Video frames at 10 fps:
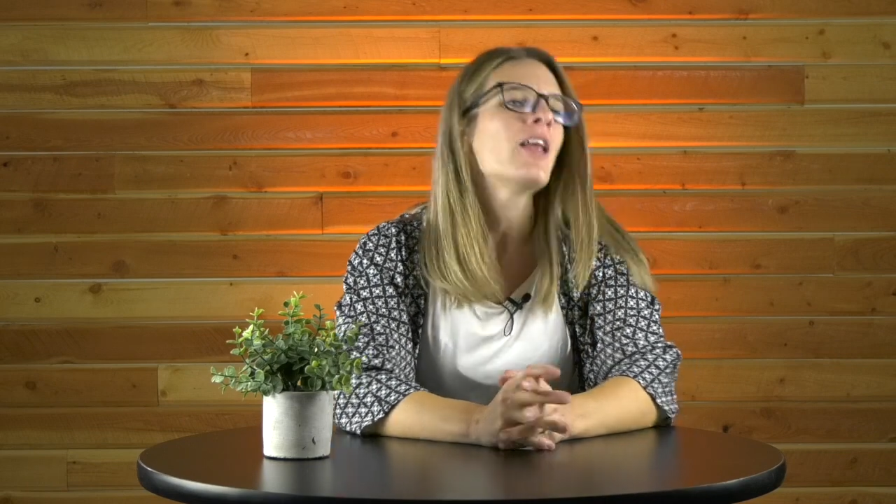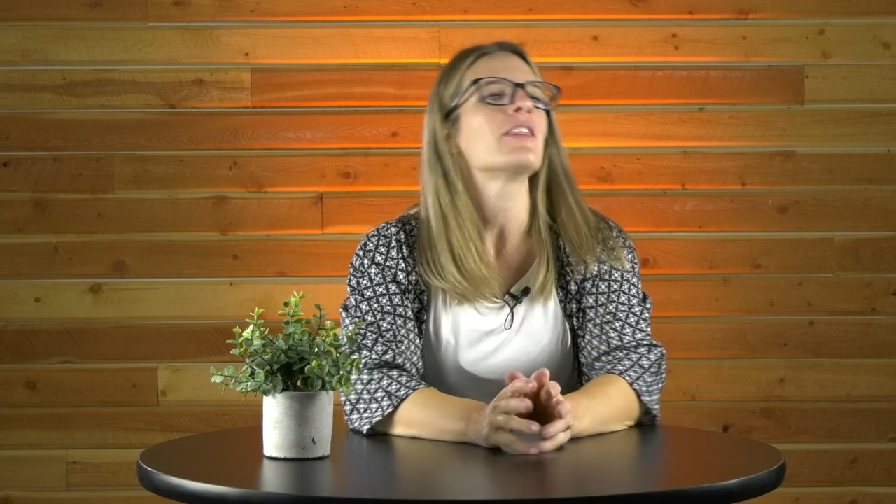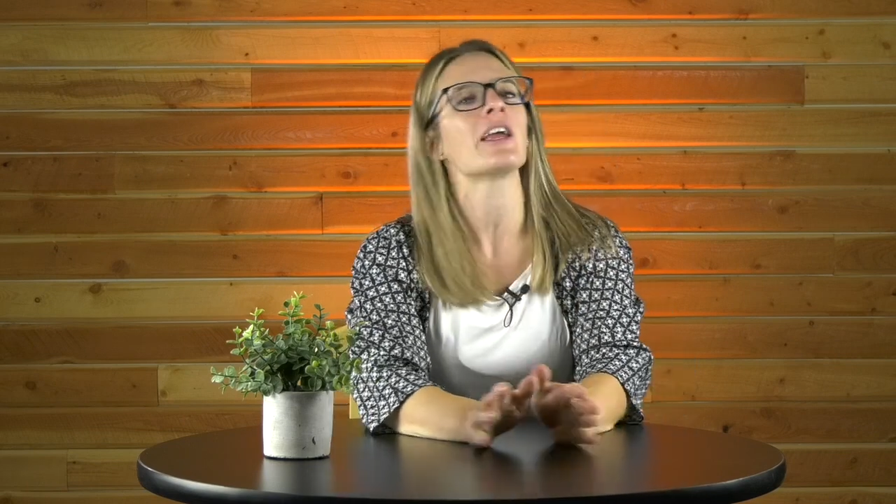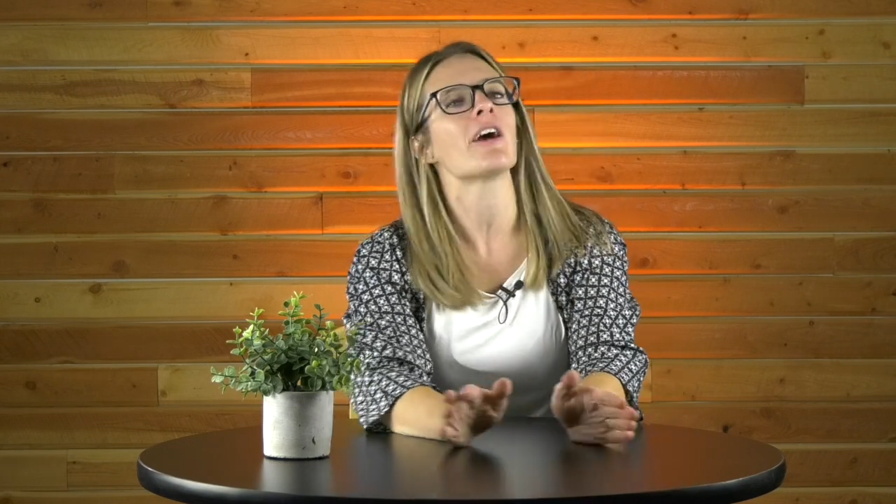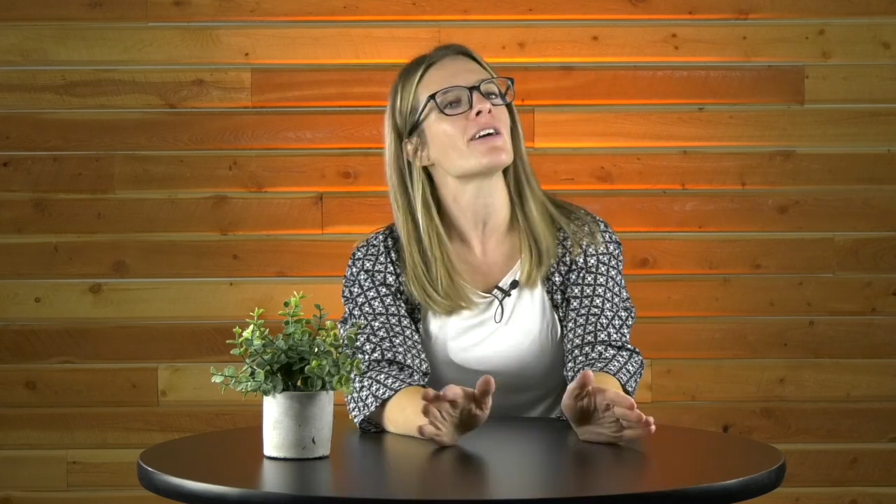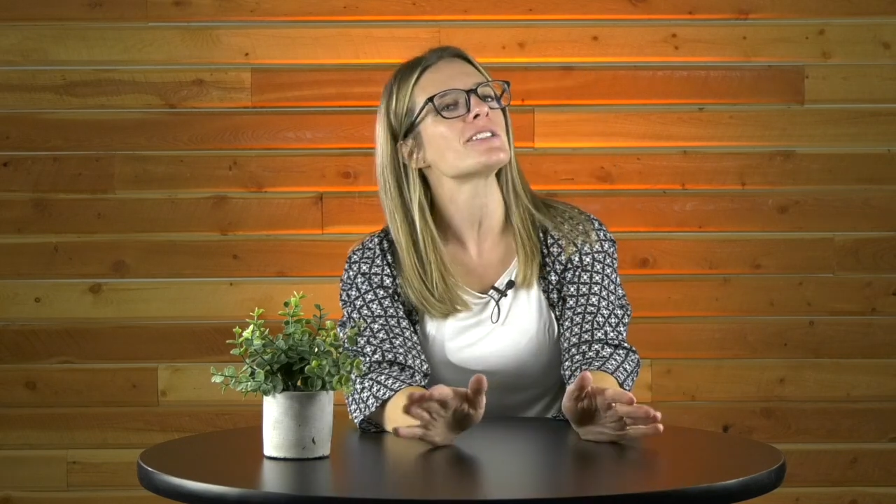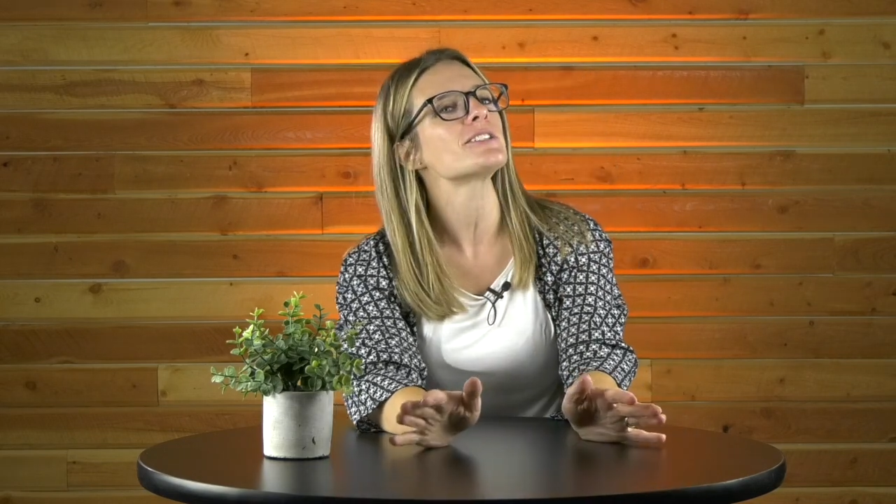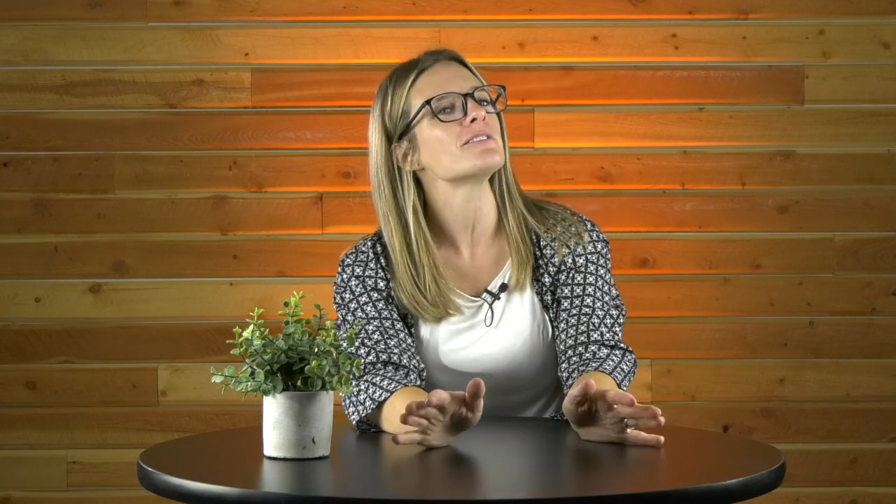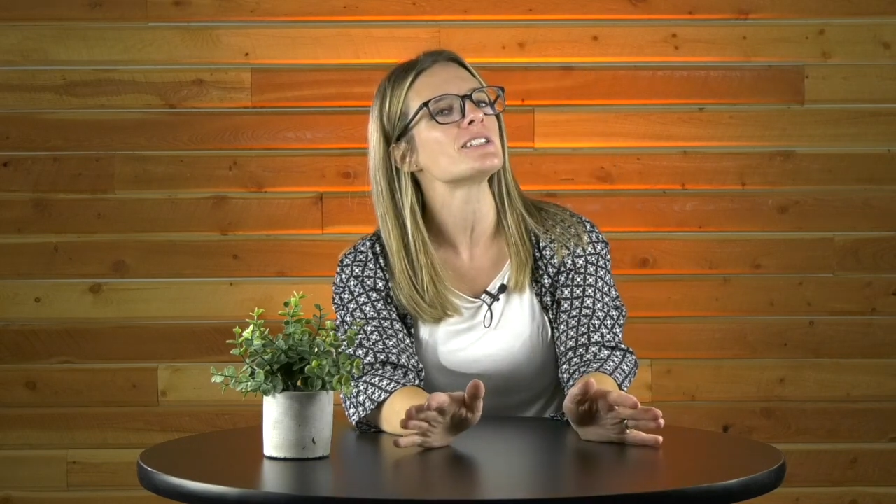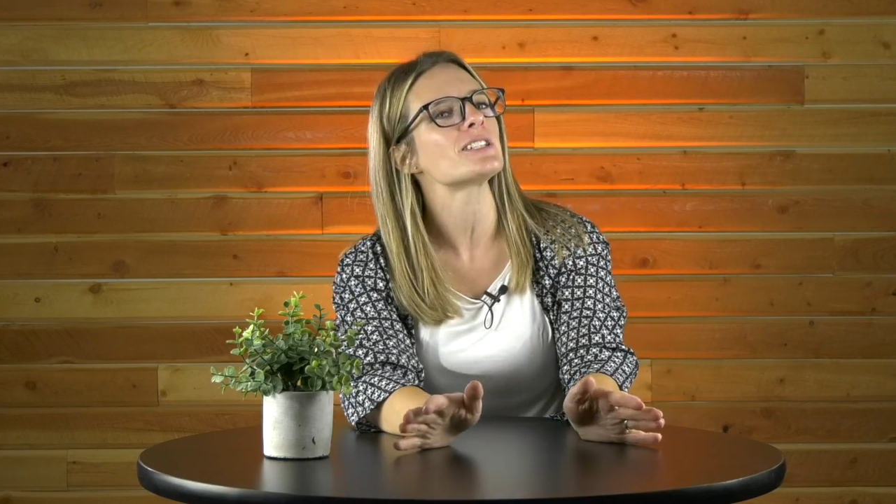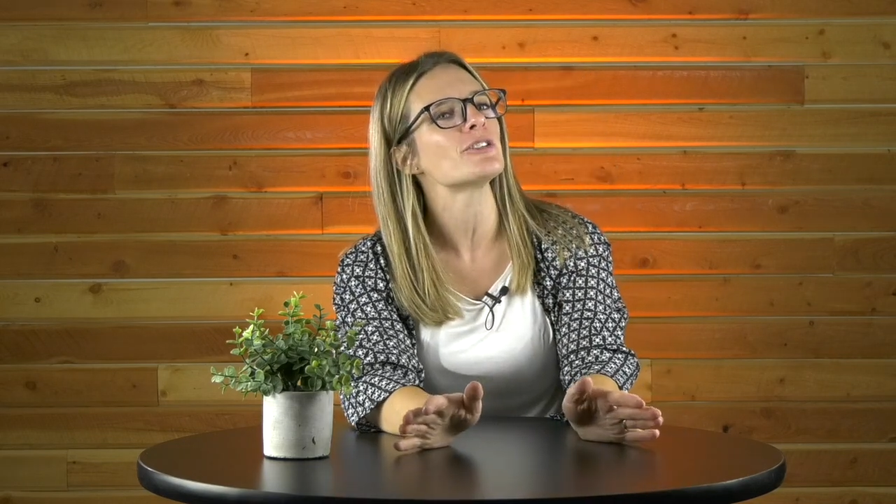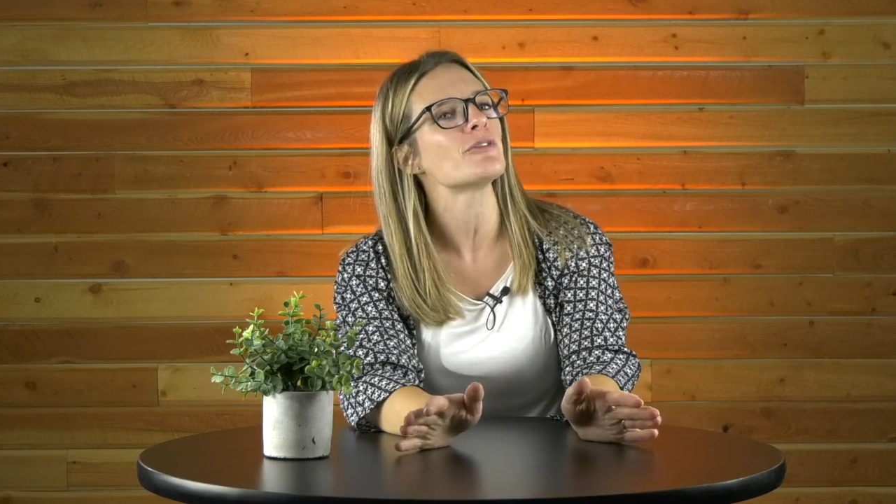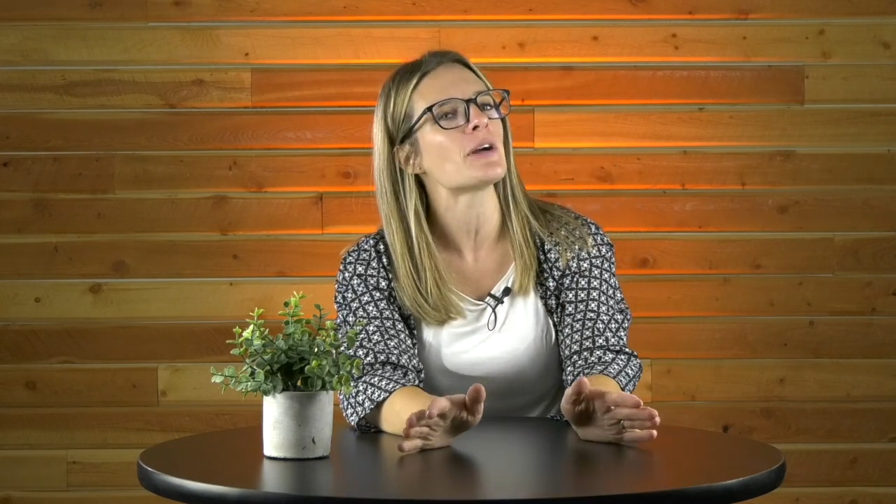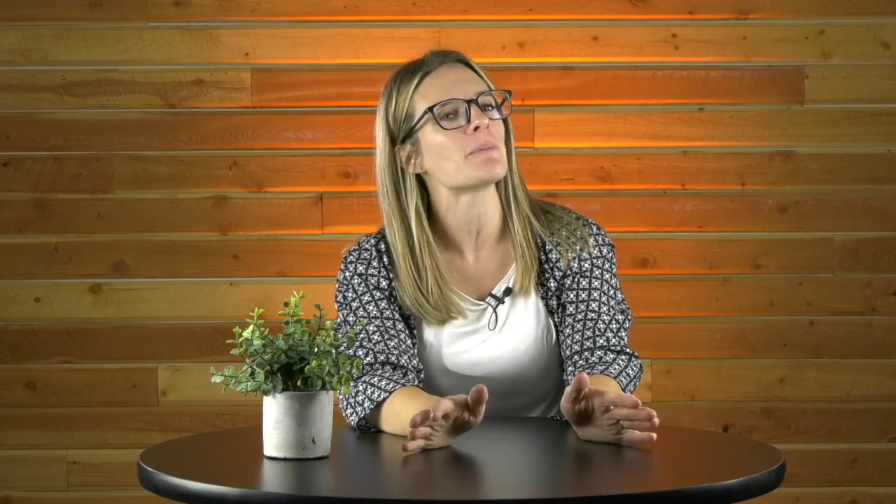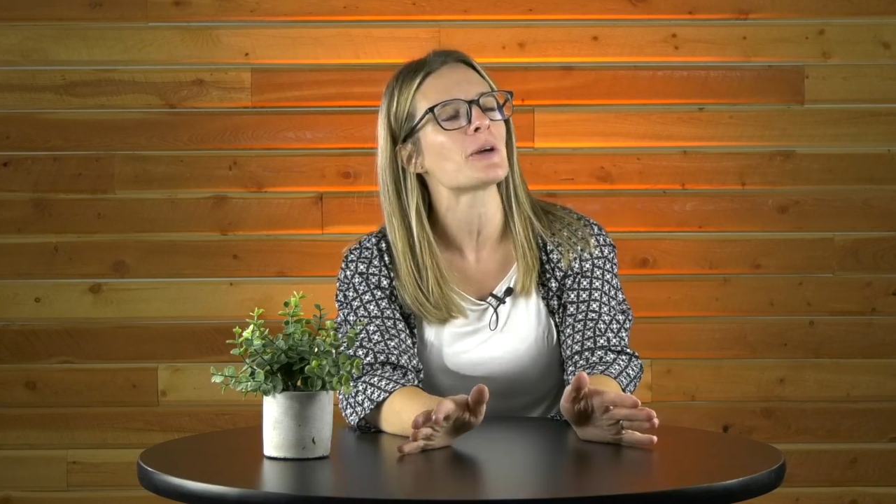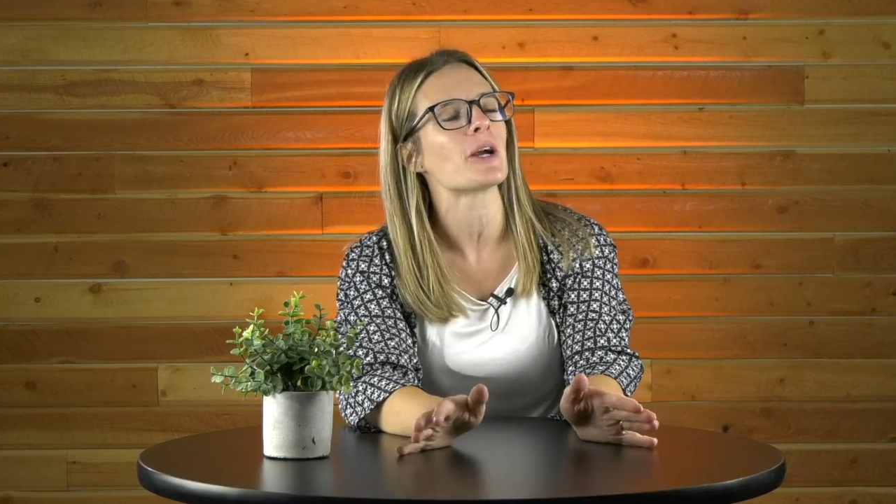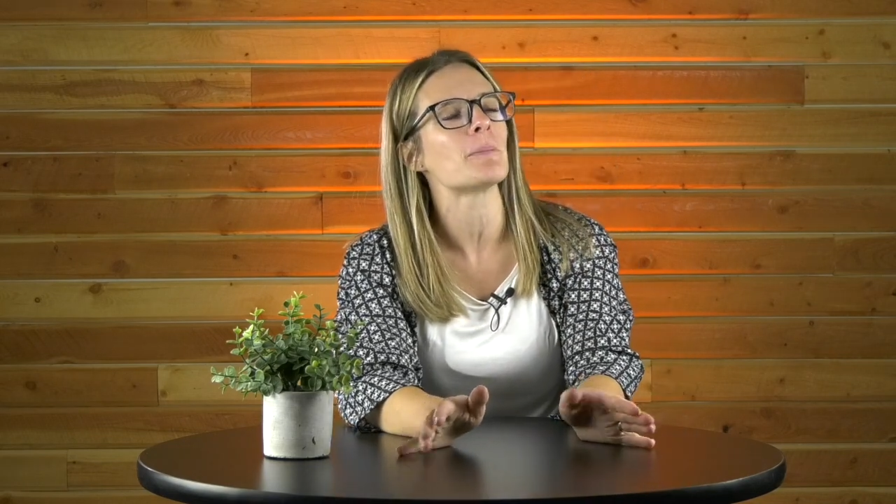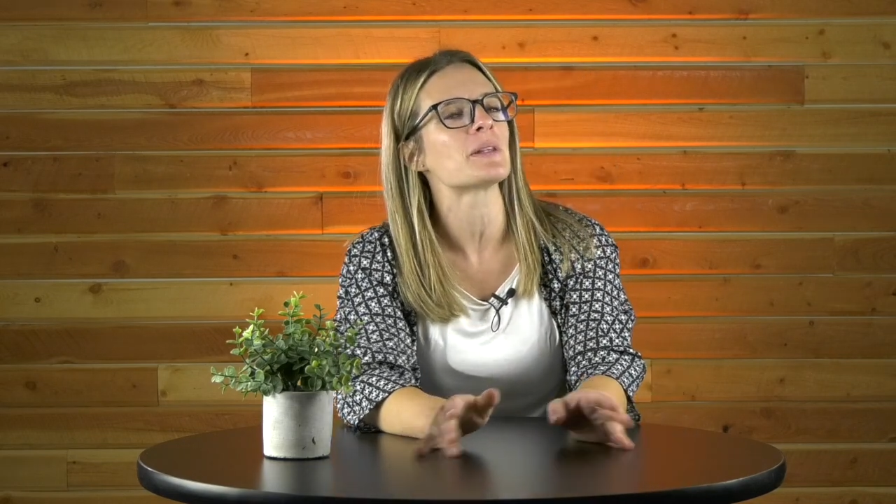They aren't due until November,